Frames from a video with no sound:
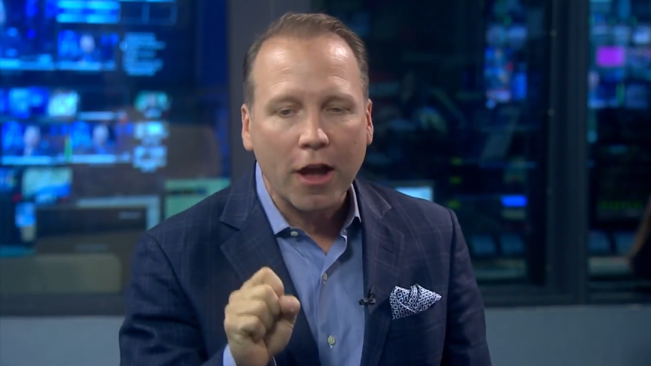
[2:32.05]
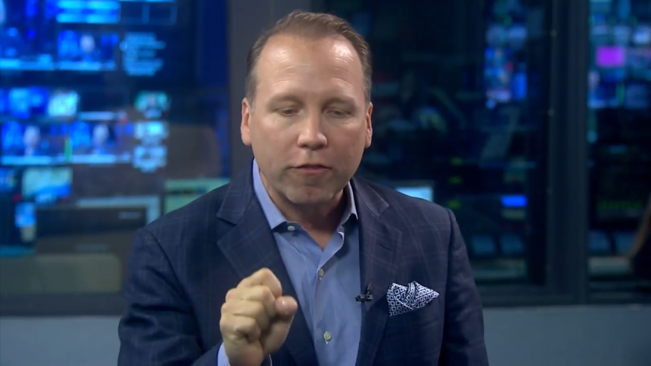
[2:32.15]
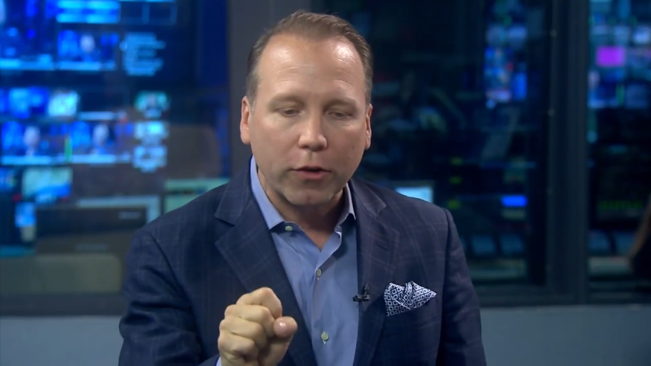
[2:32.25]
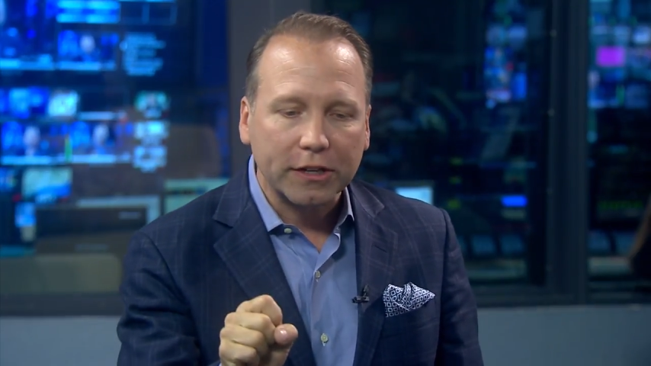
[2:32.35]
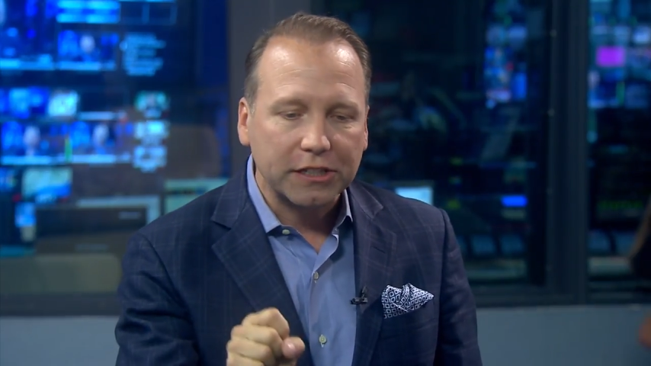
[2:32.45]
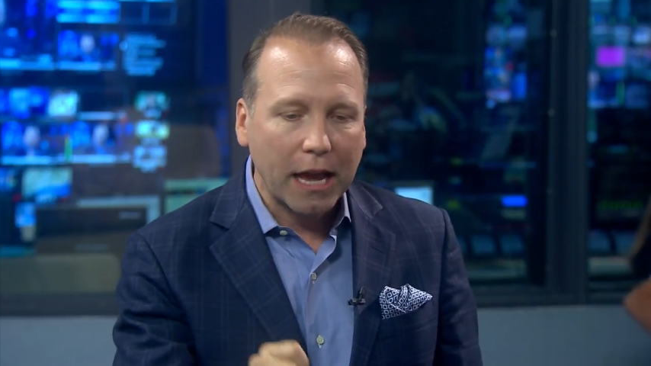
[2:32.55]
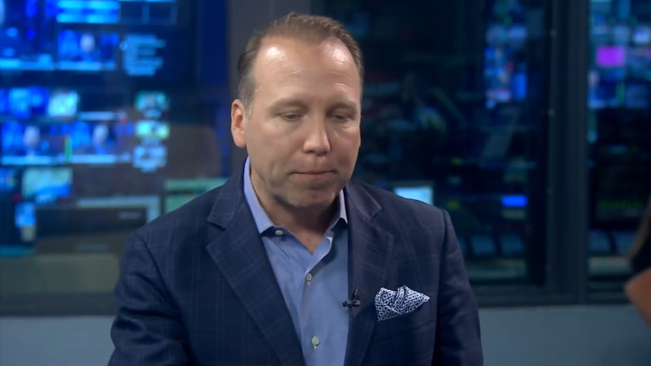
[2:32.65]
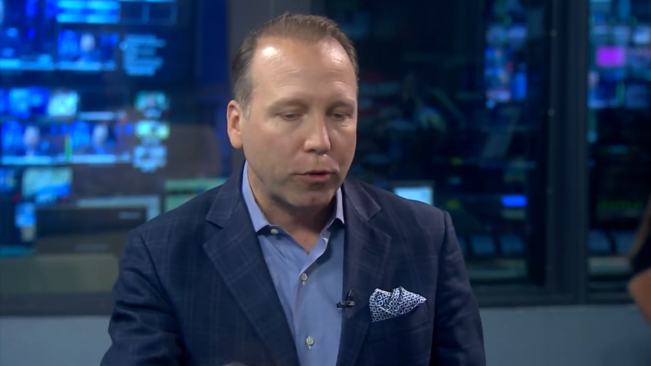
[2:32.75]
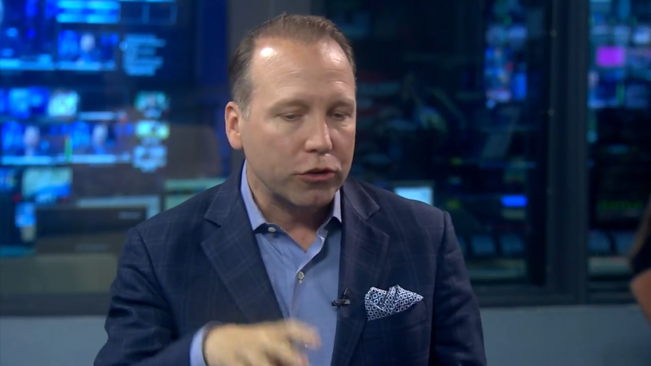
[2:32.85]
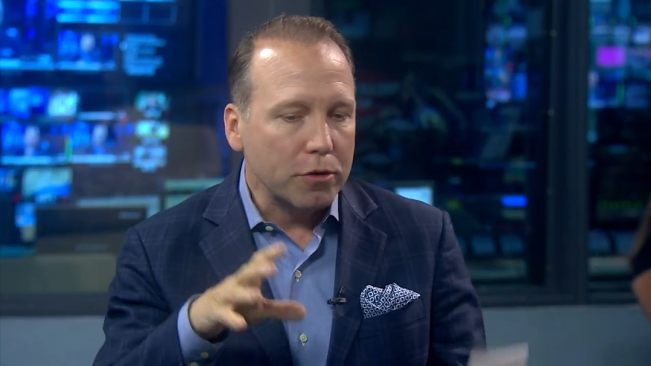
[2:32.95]
For
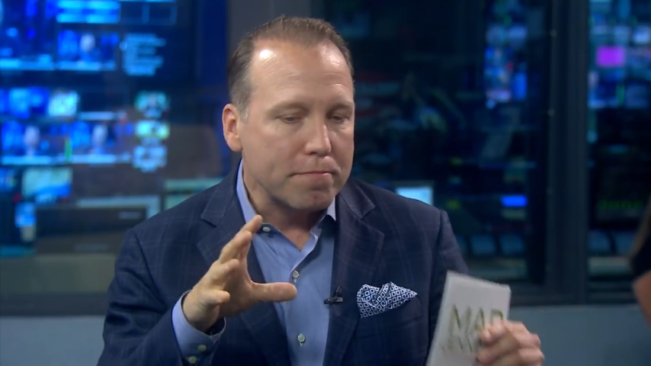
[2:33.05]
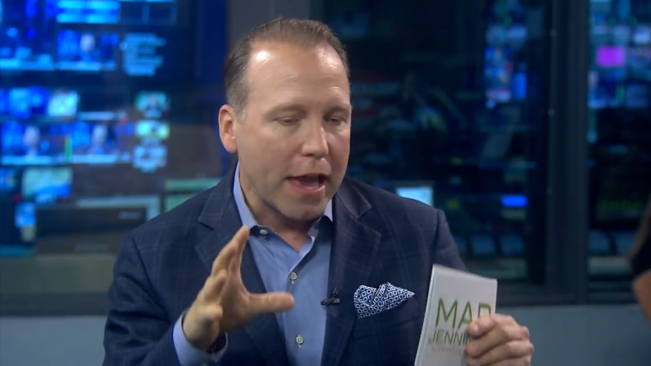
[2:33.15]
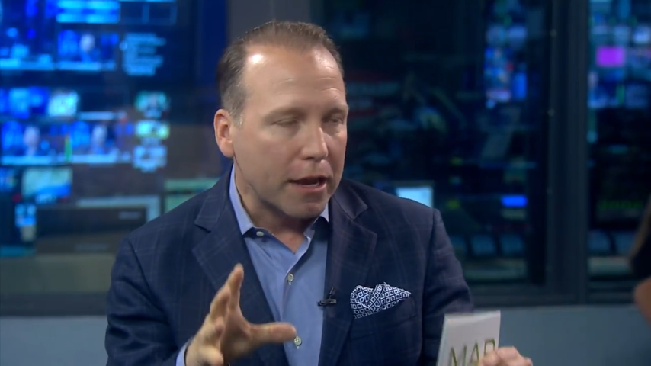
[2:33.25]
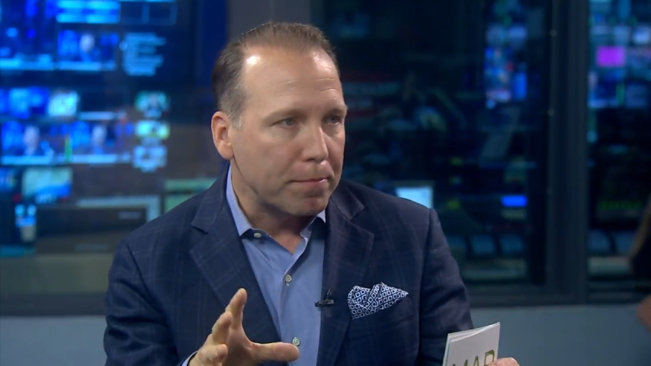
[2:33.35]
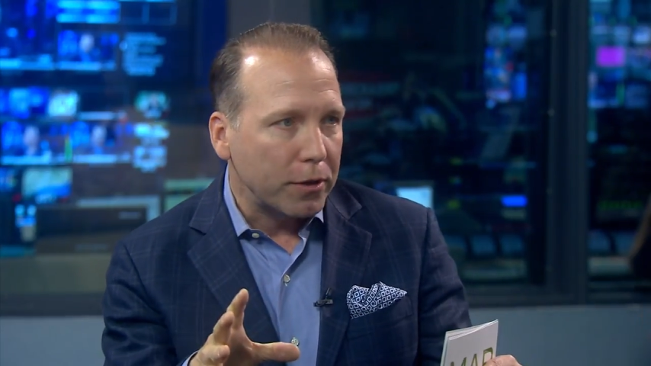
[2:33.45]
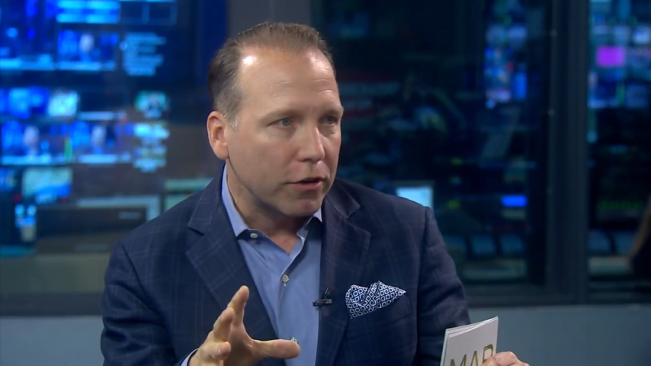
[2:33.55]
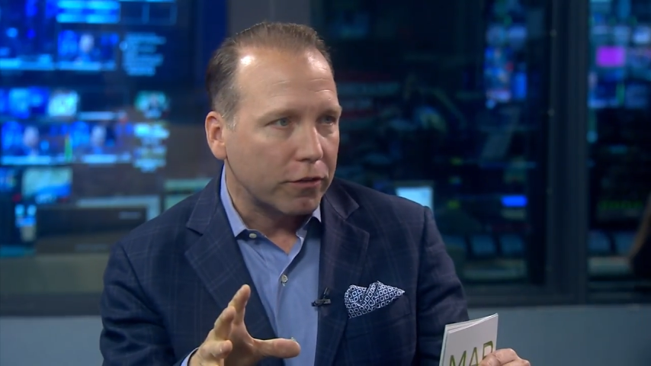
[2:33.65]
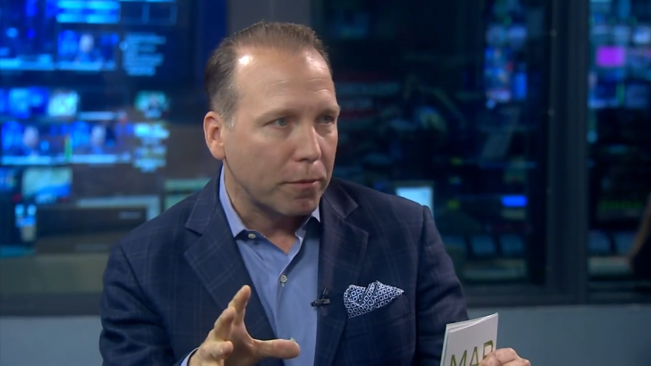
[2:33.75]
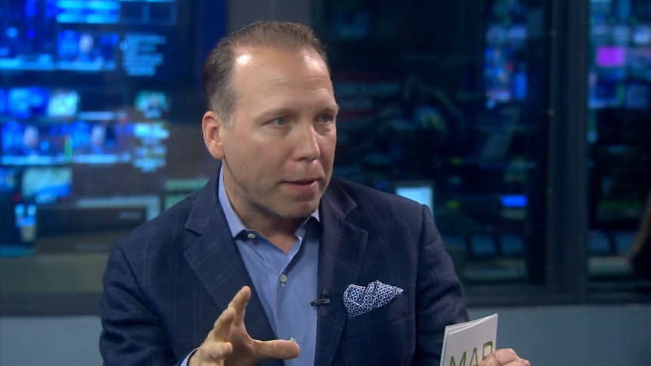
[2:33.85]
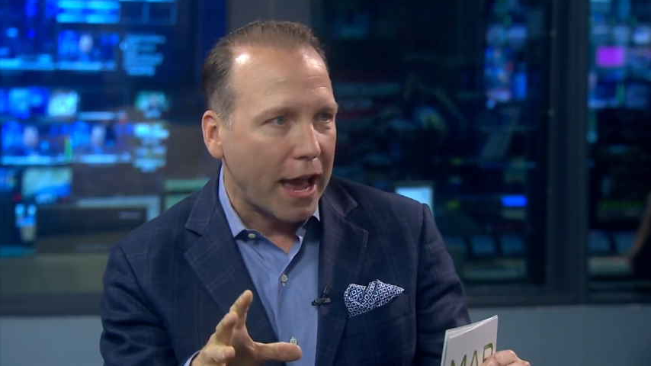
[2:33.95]
example, you make a
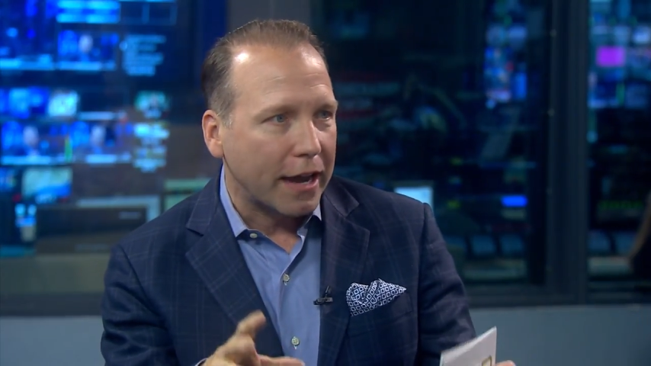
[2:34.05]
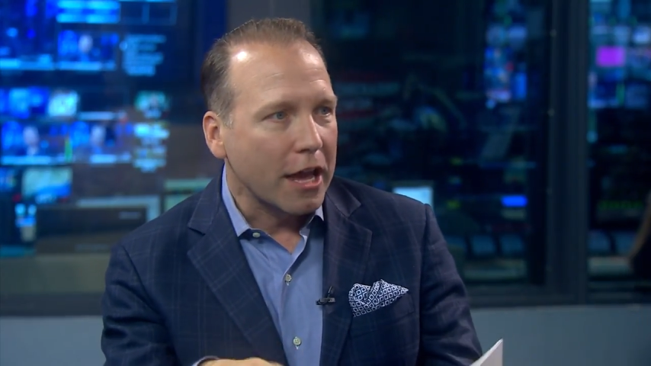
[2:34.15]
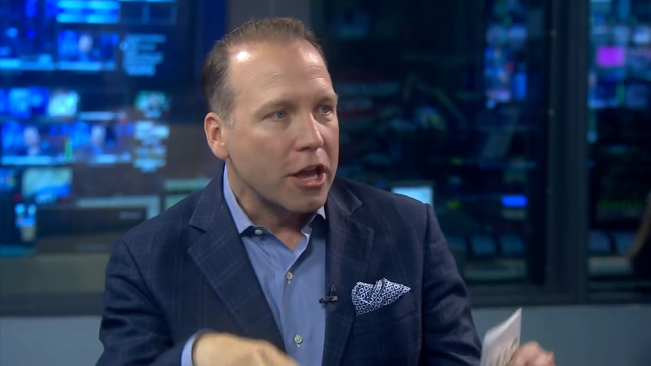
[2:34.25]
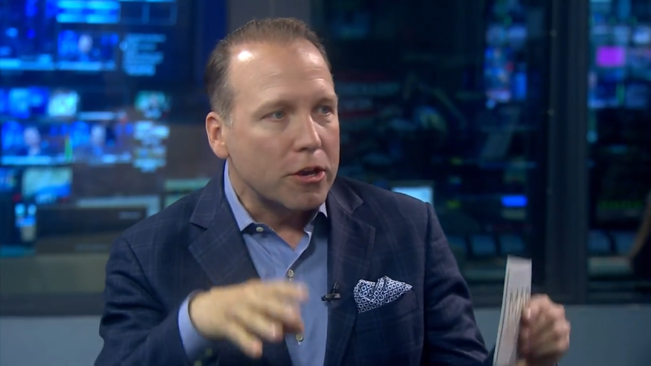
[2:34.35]
beautiful bed,